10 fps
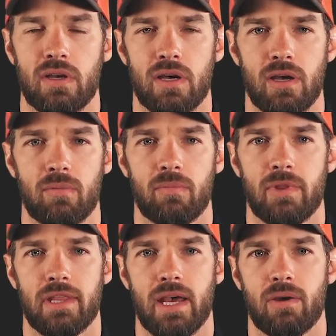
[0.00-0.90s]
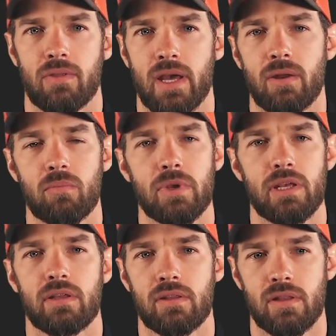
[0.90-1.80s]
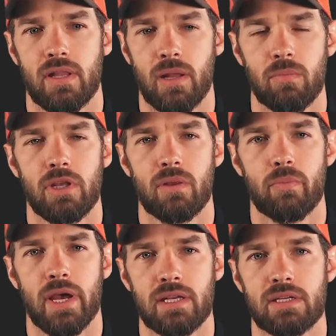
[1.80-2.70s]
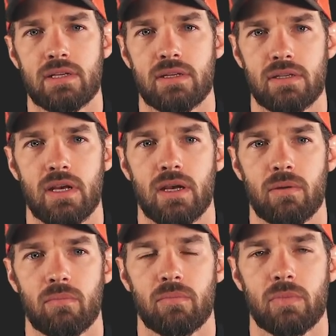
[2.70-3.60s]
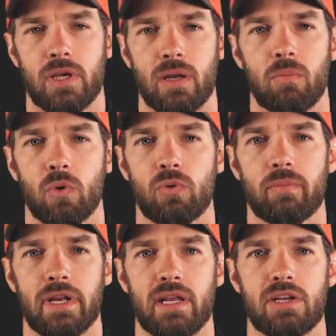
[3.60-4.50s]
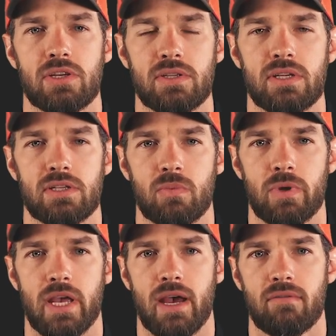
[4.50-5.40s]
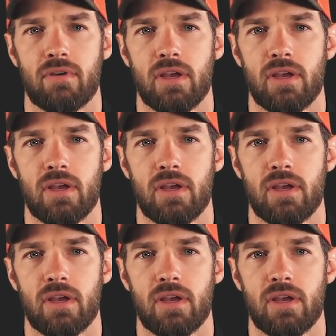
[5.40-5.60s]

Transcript: And that'd be the best kind of mold remediation system we have.